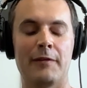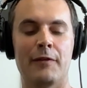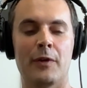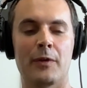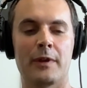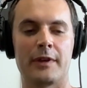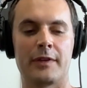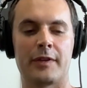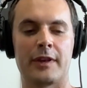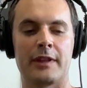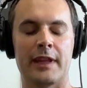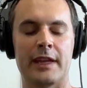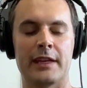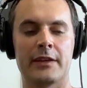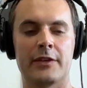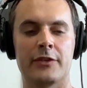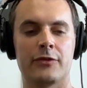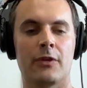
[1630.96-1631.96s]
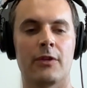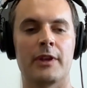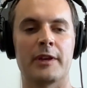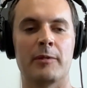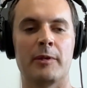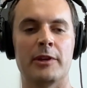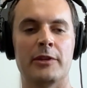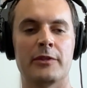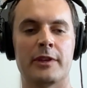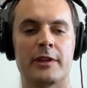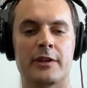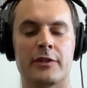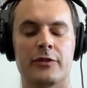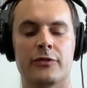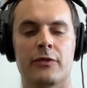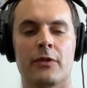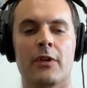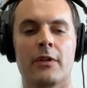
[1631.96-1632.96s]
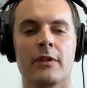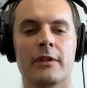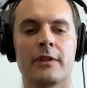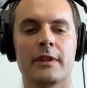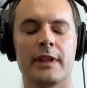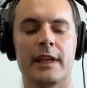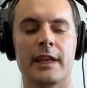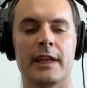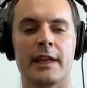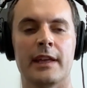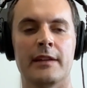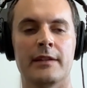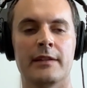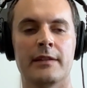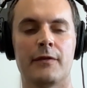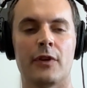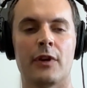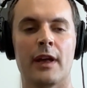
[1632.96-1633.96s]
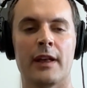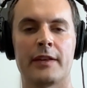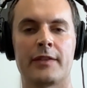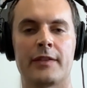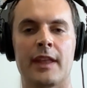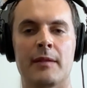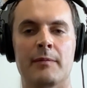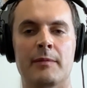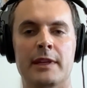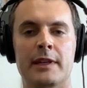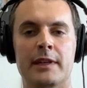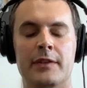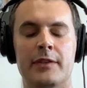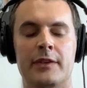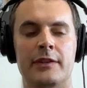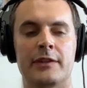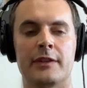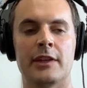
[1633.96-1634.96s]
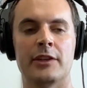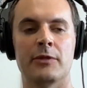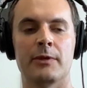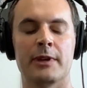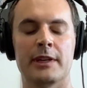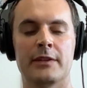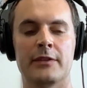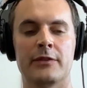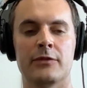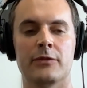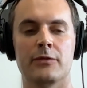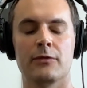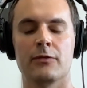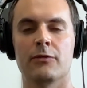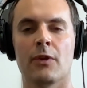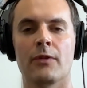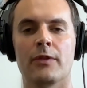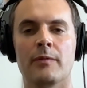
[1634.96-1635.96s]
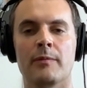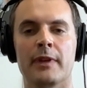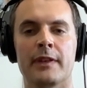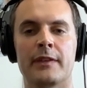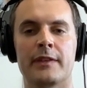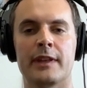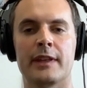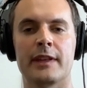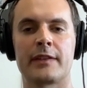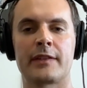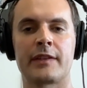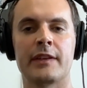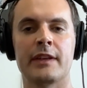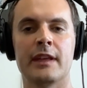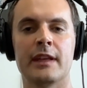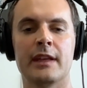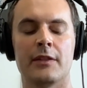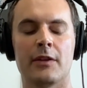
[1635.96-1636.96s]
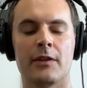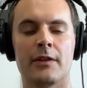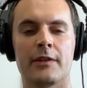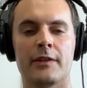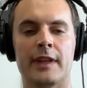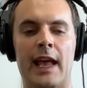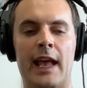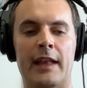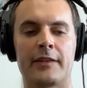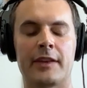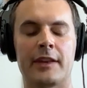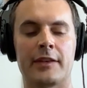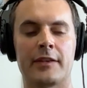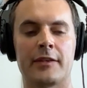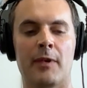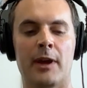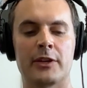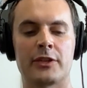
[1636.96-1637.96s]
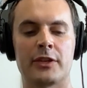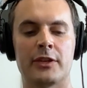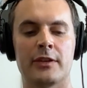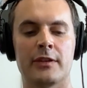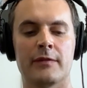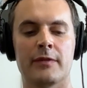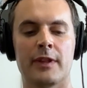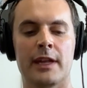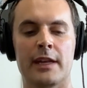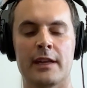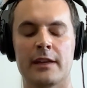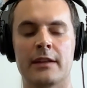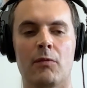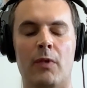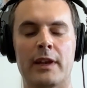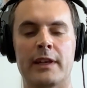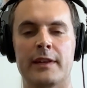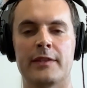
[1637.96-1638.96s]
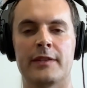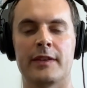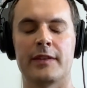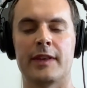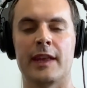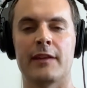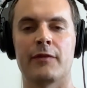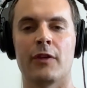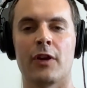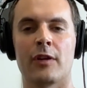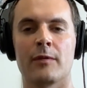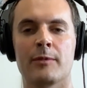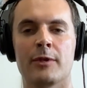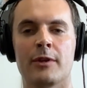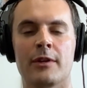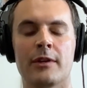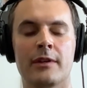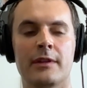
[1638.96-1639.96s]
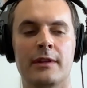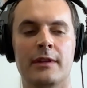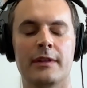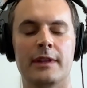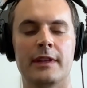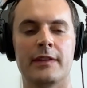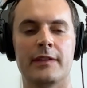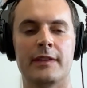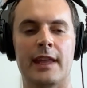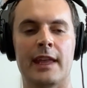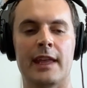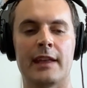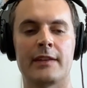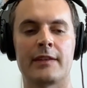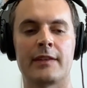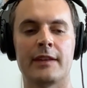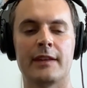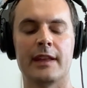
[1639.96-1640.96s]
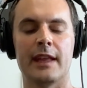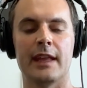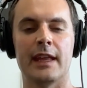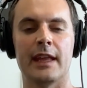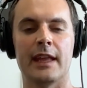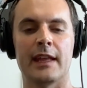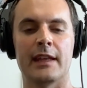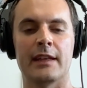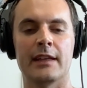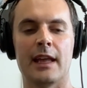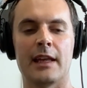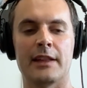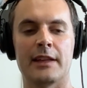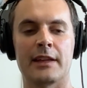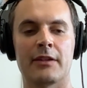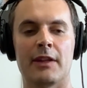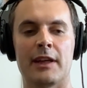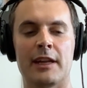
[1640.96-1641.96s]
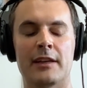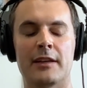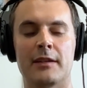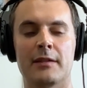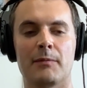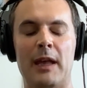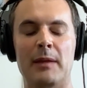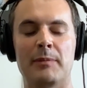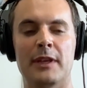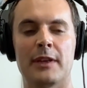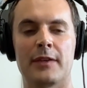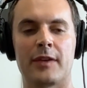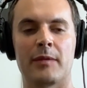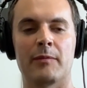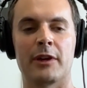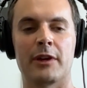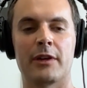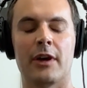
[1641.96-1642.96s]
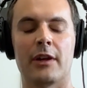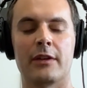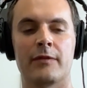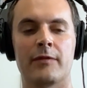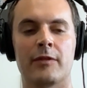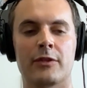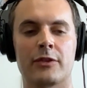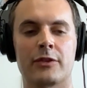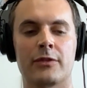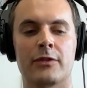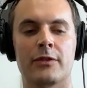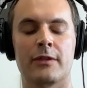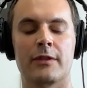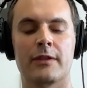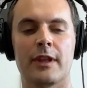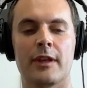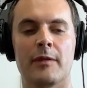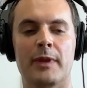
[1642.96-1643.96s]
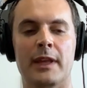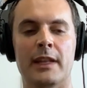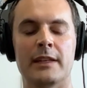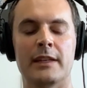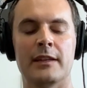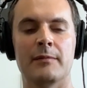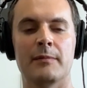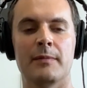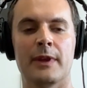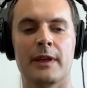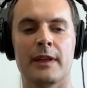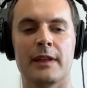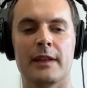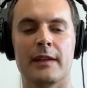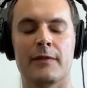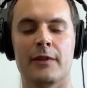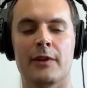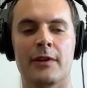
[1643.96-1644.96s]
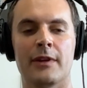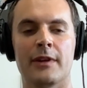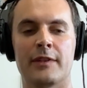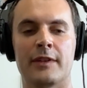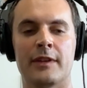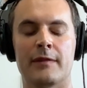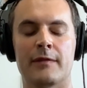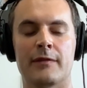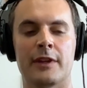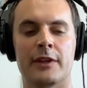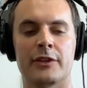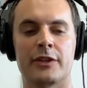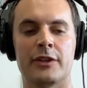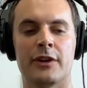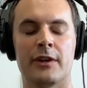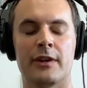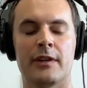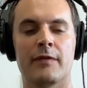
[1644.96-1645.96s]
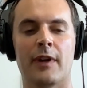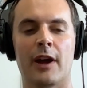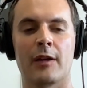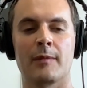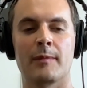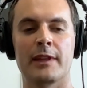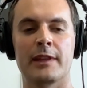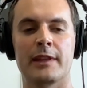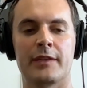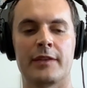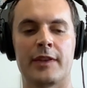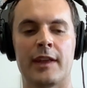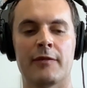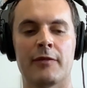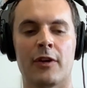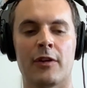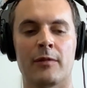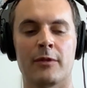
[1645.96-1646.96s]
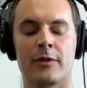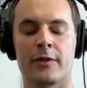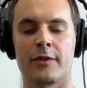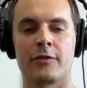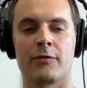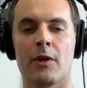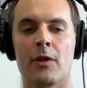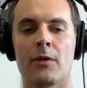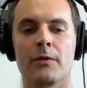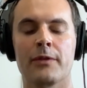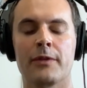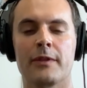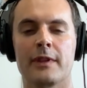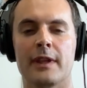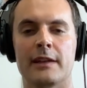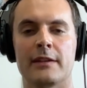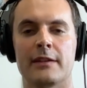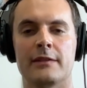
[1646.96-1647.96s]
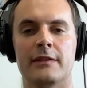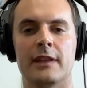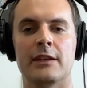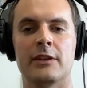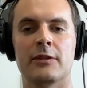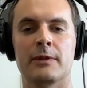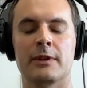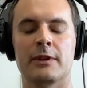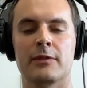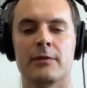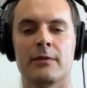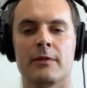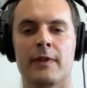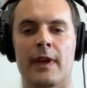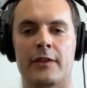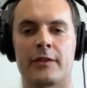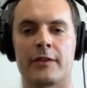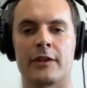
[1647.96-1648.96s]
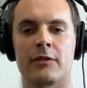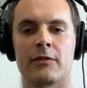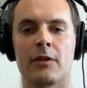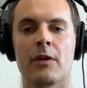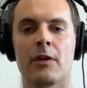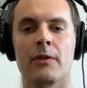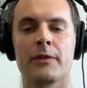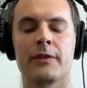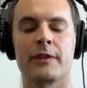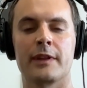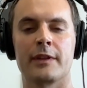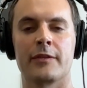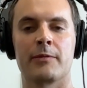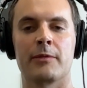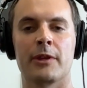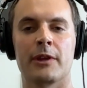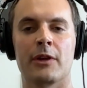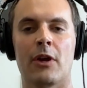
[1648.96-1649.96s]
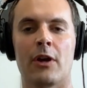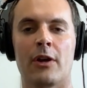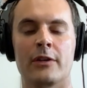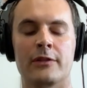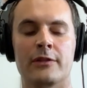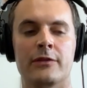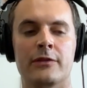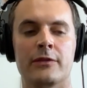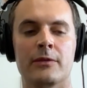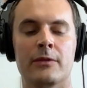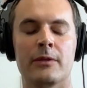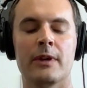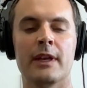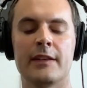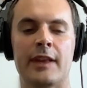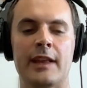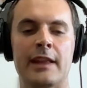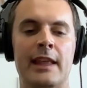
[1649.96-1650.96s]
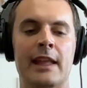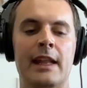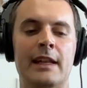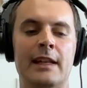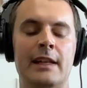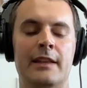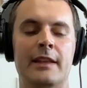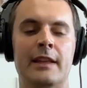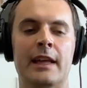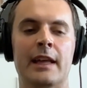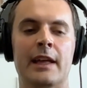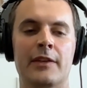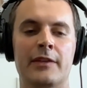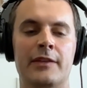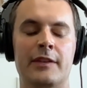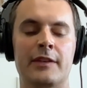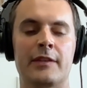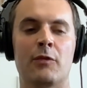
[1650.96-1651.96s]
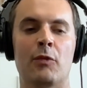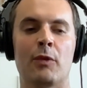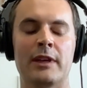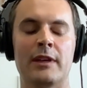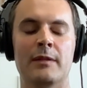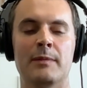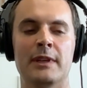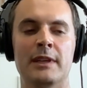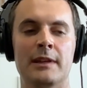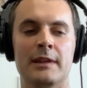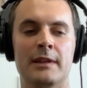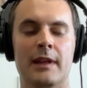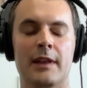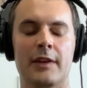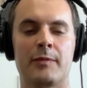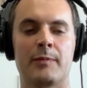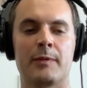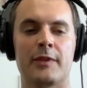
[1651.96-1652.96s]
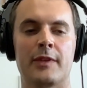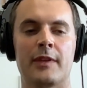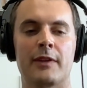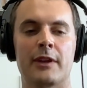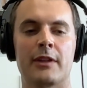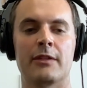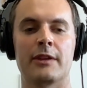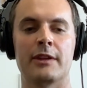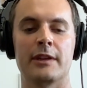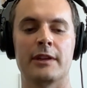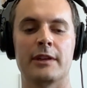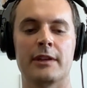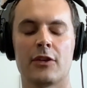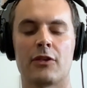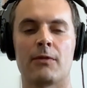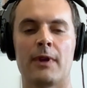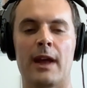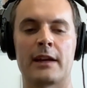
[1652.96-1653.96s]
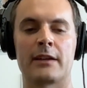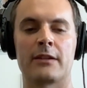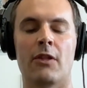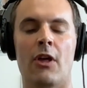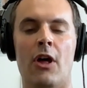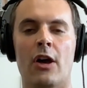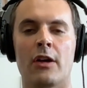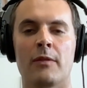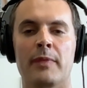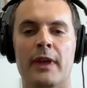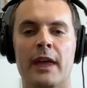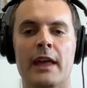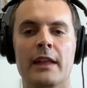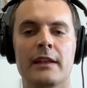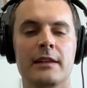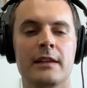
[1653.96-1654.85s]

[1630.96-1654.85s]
focus on like controlling what you can control, and for us that means continuing to grow the business. There is the assets question of like, what is the safe harbor these days? And I think like might be a somewhat controversial opinion, but if there is an inflationary environment, the safe harbor is growth and continuing to invest in growth. It's really hard to say that anything else is going to be a specifically correct long bet.